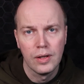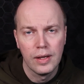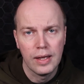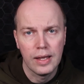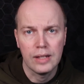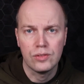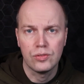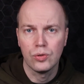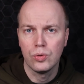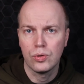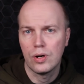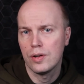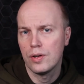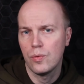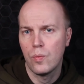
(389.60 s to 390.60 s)
It's all
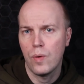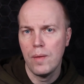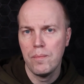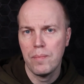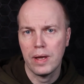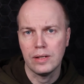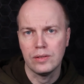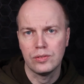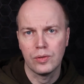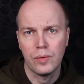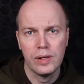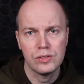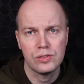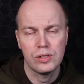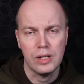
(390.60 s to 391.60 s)
kind of web-based. So
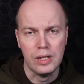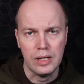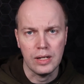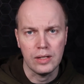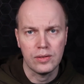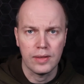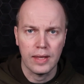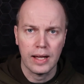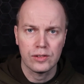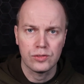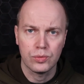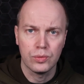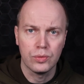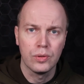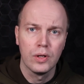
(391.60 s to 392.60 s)
actually, is the
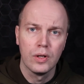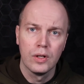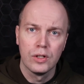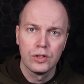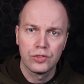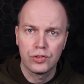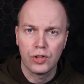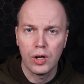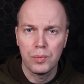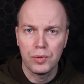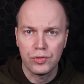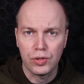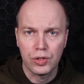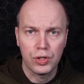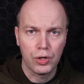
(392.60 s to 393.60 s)
actual cyber
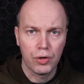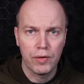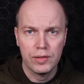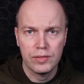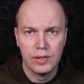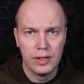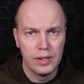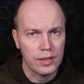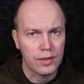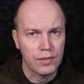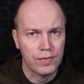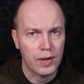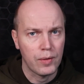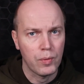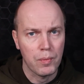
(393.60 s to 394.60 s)
security and the
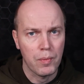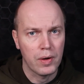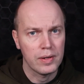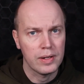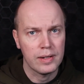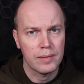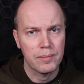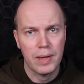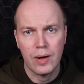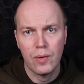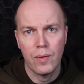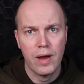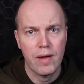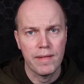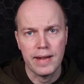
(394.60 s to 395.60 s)
fact we might need
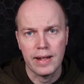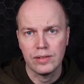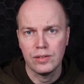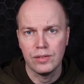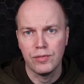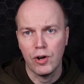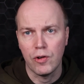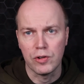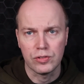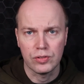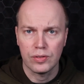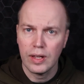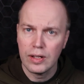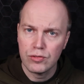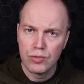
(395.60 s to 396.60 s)
malware and antivirus, does
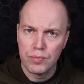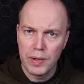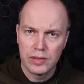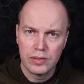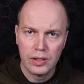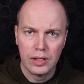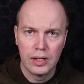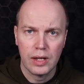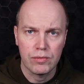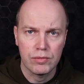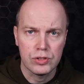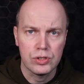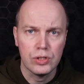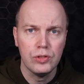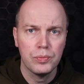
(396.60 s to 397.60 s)
that dramatically get
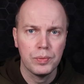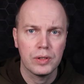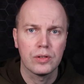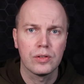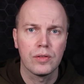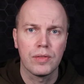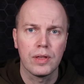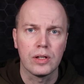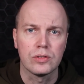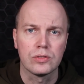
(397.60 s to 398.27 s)
reduced because of this?